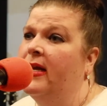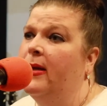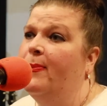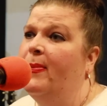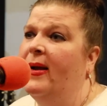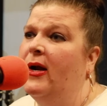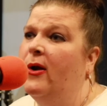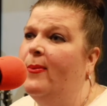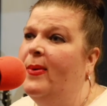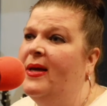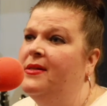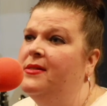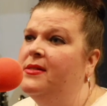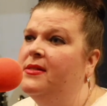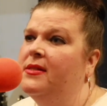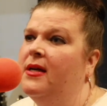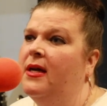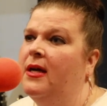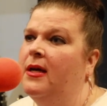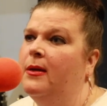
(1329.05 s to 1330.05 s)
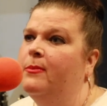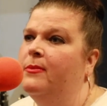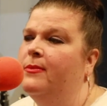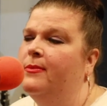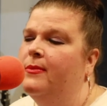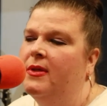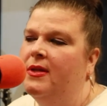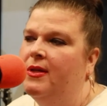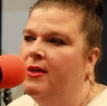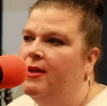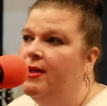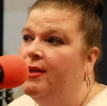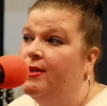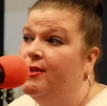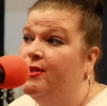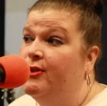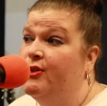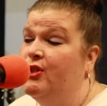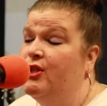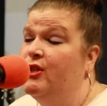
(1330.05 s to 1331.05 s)
impairment.
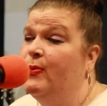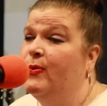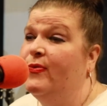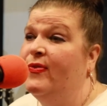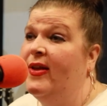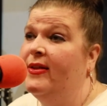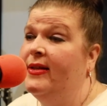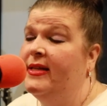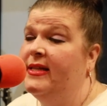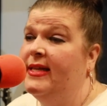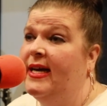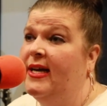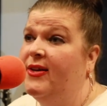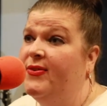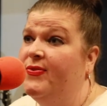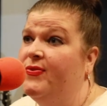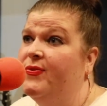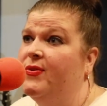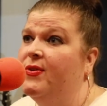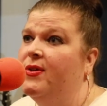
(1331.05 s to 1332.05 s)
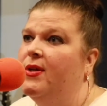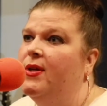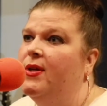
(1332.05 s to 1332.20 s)
So she's profoundly deaf.